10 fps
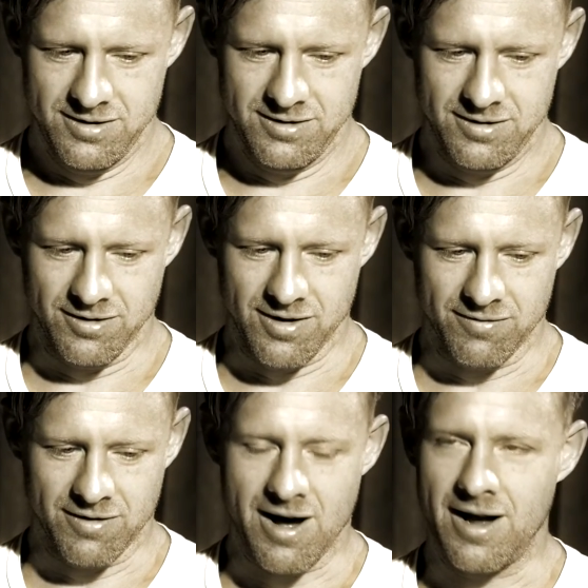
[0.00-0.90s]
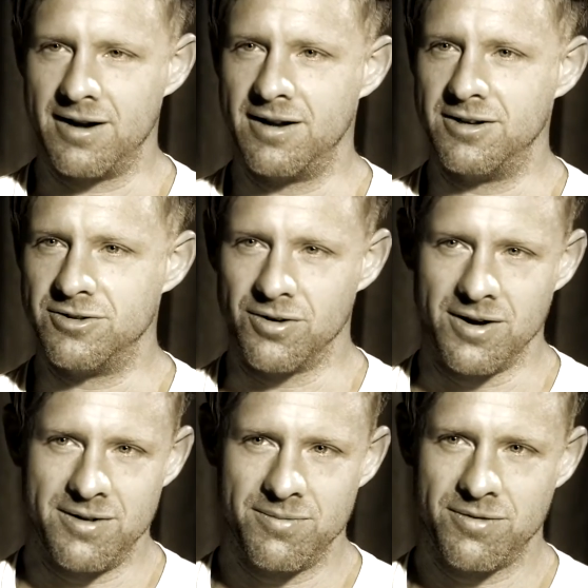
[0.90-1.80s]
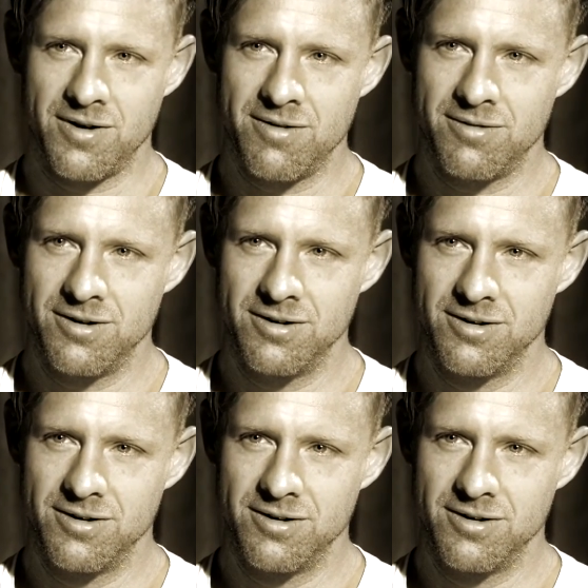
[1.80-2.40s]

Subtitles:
to love God and enjoy Him forever,